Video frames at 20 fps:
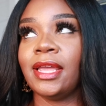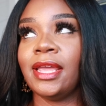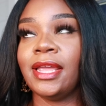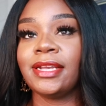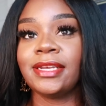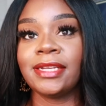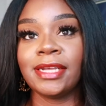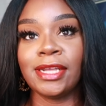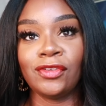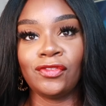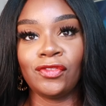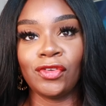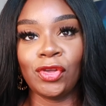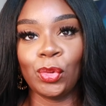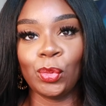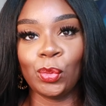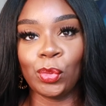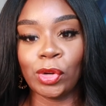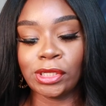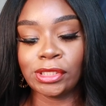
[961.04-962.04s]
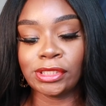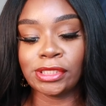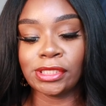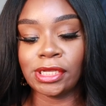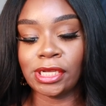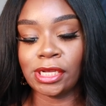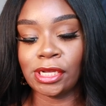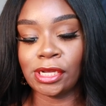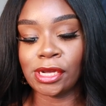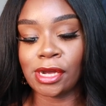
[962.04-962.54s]
it if it was
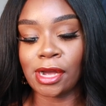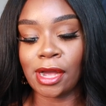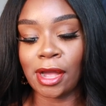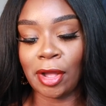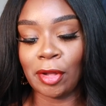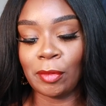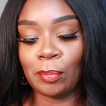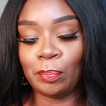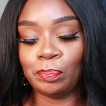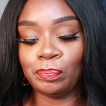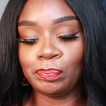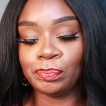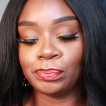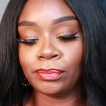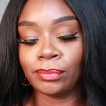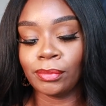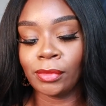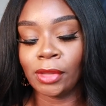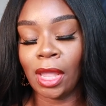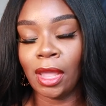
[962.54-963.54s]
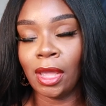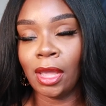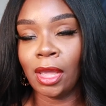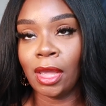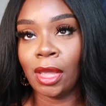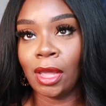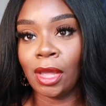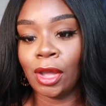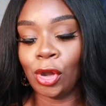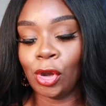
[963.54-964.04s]
the, um,
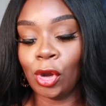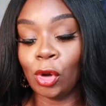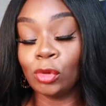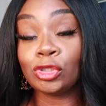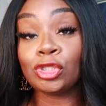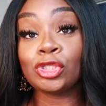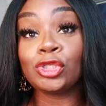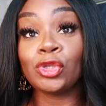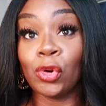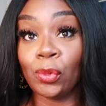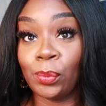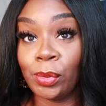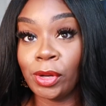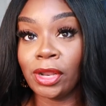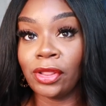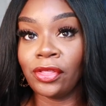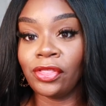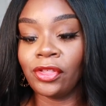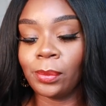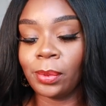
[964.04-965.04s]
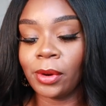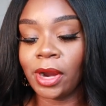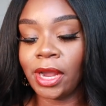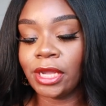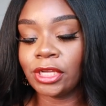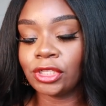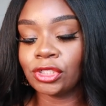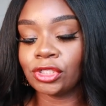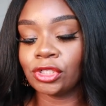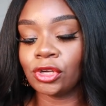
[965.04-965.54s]
Coachtopia leather
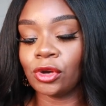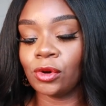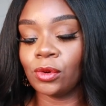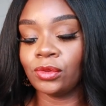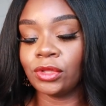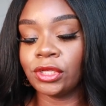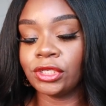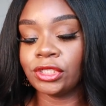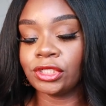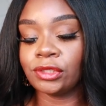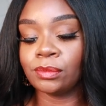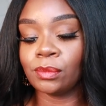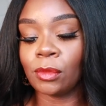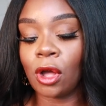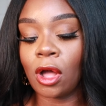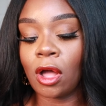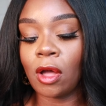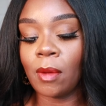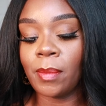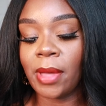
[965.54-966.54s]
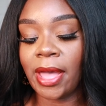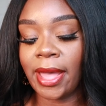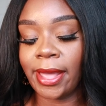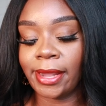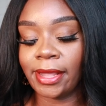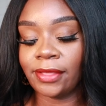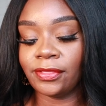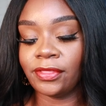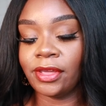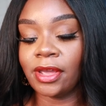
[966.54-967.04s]
price. So the small
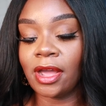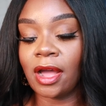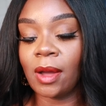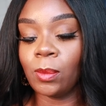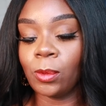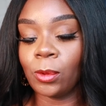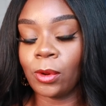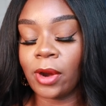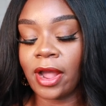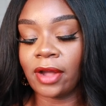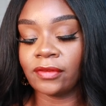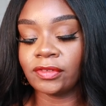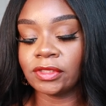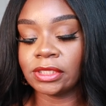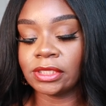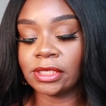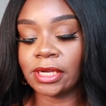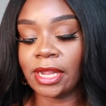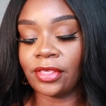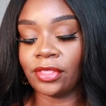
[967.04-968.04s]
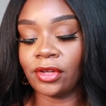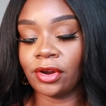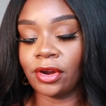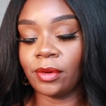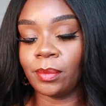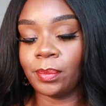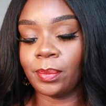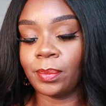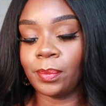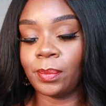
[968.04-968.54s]
bag and the upcrafted
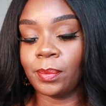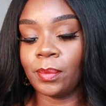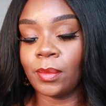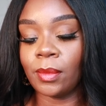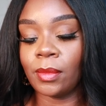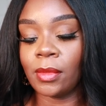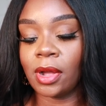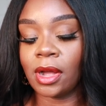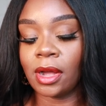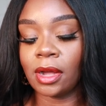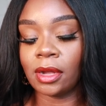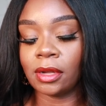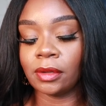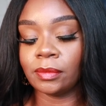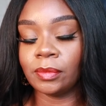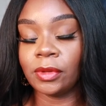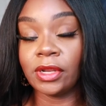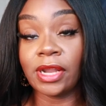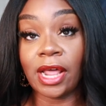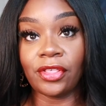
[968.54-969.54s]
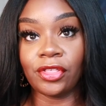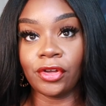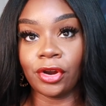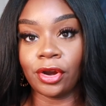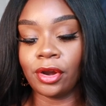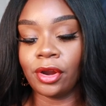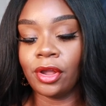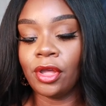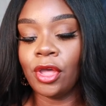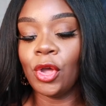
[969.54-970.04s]
leather um,
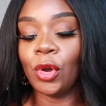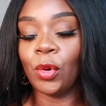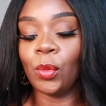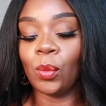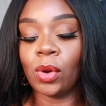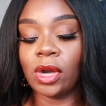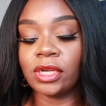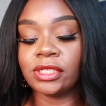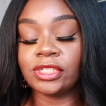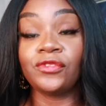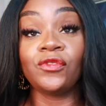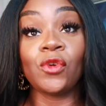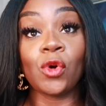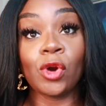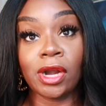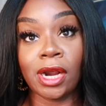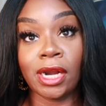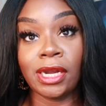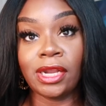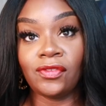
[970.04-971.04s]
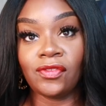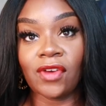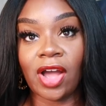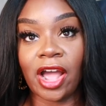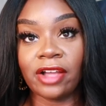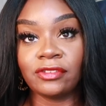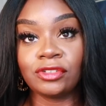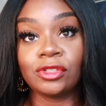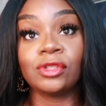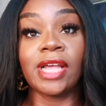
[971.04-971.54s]
leather was
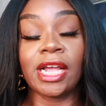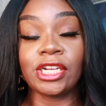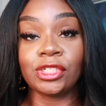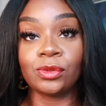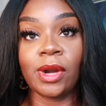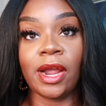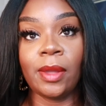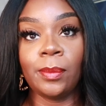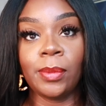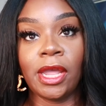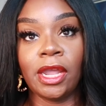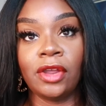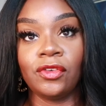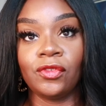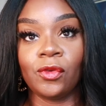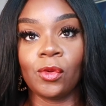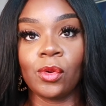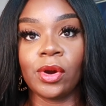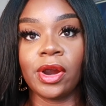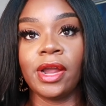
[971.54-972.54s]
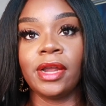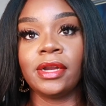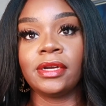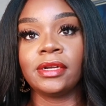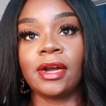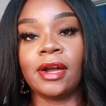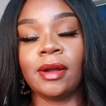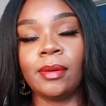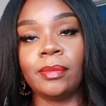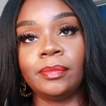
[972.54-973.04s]
$4.95. So that's what I paid for it.
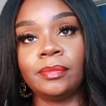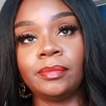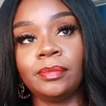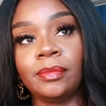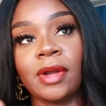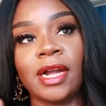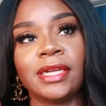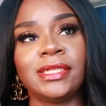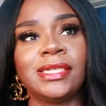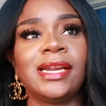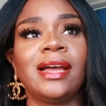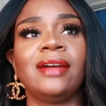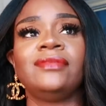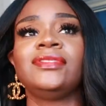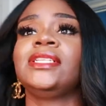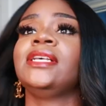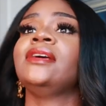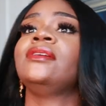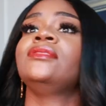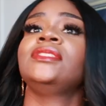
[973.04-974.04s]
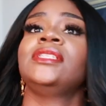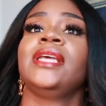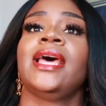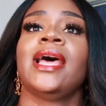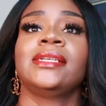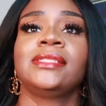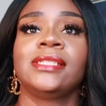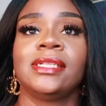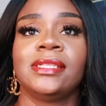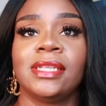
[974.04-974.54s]
Um, I did have sales
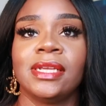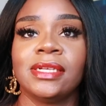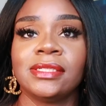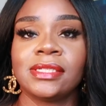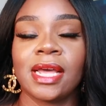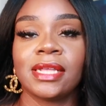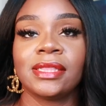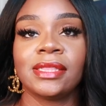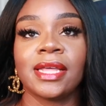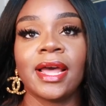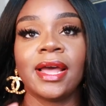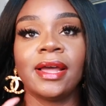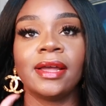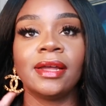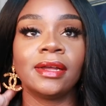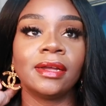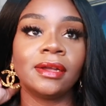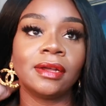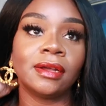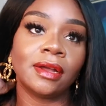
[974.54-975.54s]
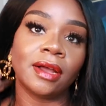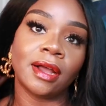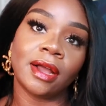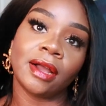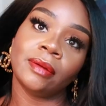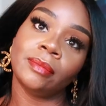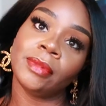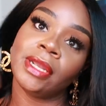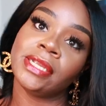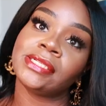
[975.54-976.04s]
tax and things like that
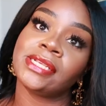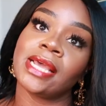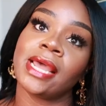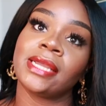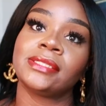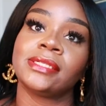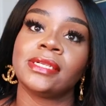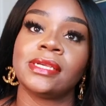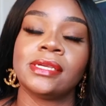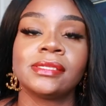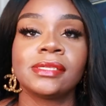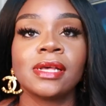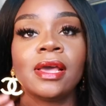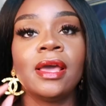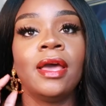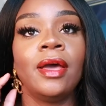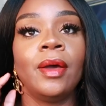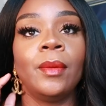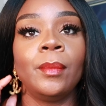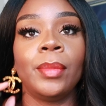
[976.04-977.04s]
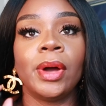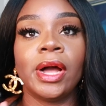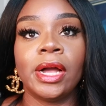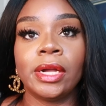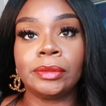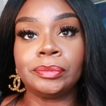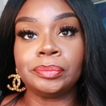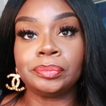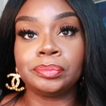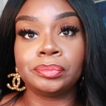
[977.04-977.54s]
um, in Texas,
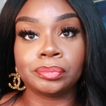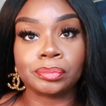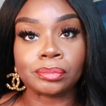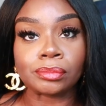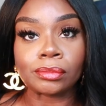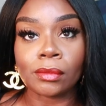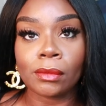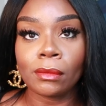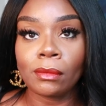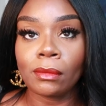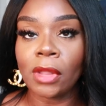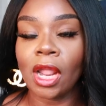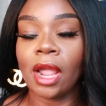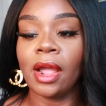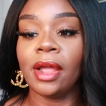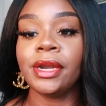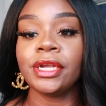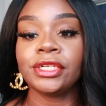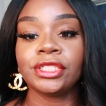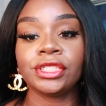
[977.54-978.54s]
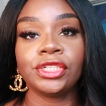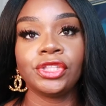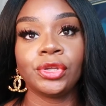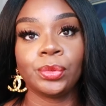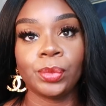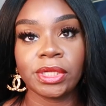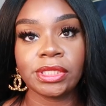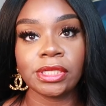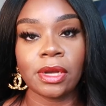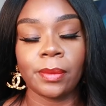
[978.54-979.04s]
but initially the
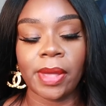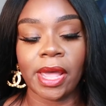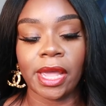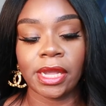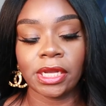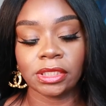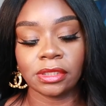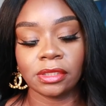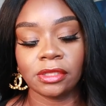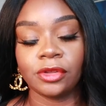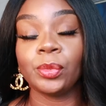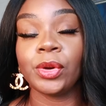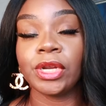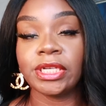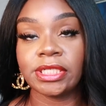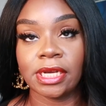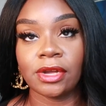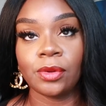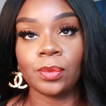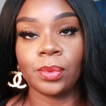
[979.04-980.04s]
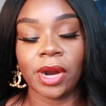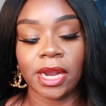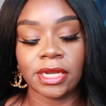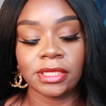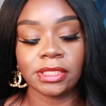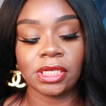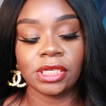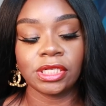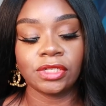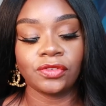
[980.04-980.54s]
retail bag the retail
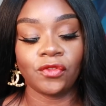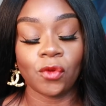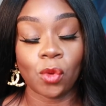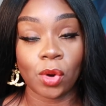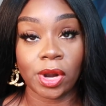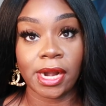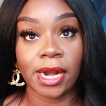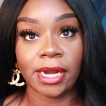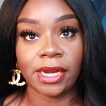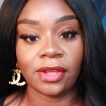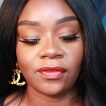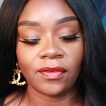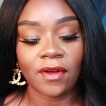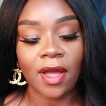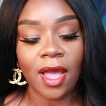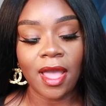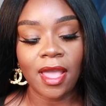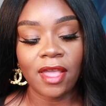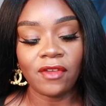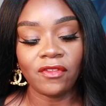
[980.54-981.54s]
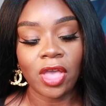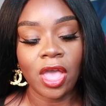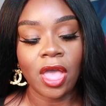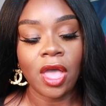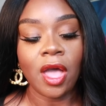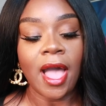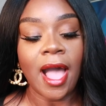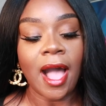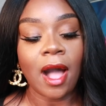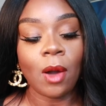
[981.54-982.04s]
price is four ninety five.
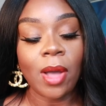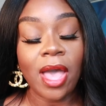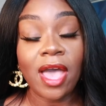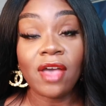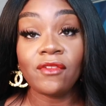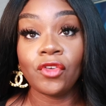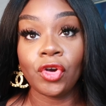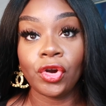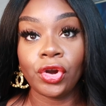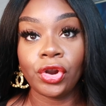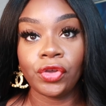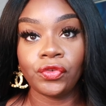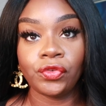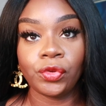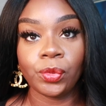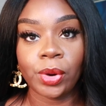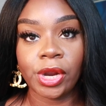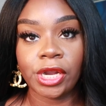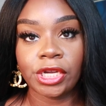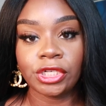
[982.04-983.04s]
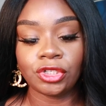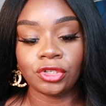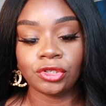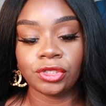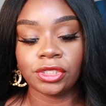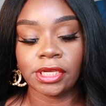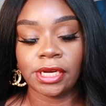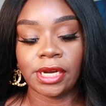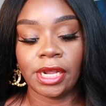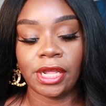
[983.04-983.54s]
however if you were
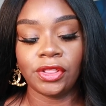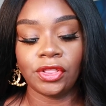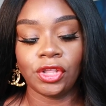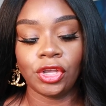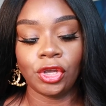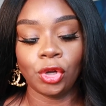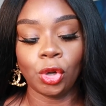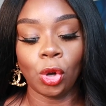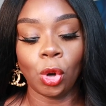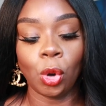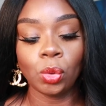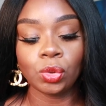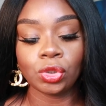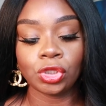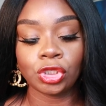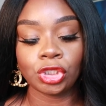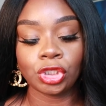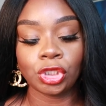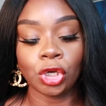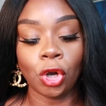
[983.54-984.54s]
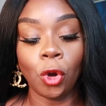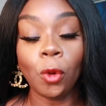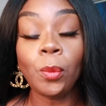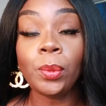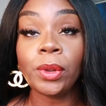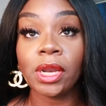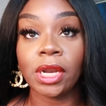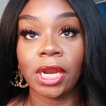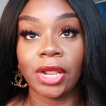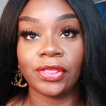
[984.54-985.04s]
interested in the
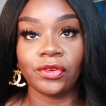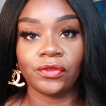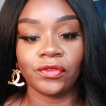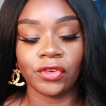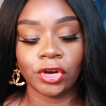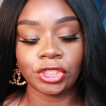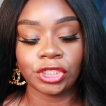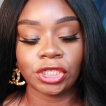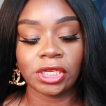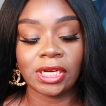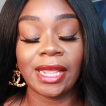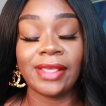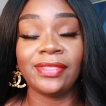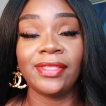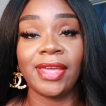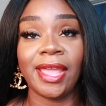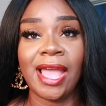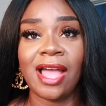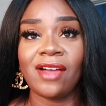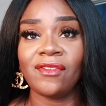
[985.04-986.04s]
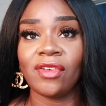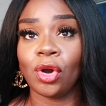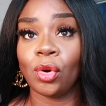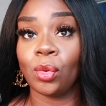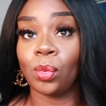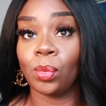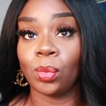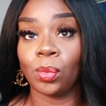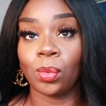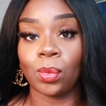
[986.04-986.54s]
coachtopia leather version and they have
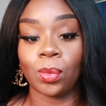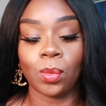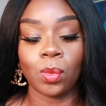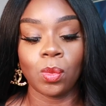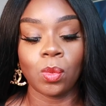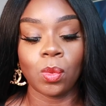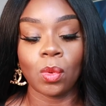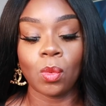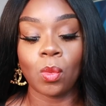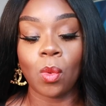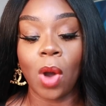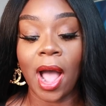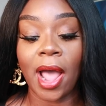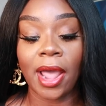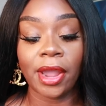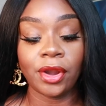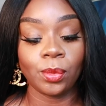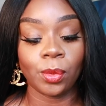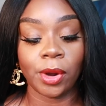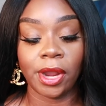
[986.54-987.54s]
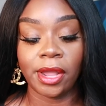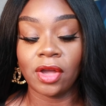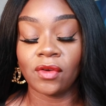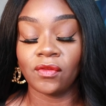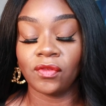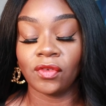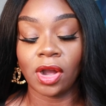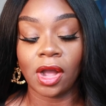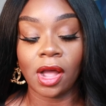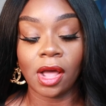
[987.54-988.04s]
a wide array
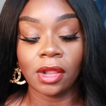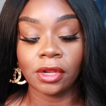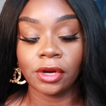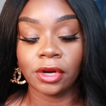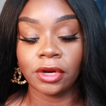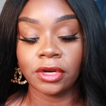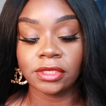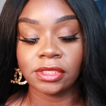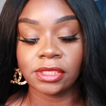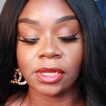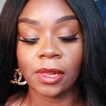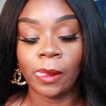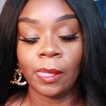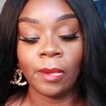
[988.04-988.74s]
of colors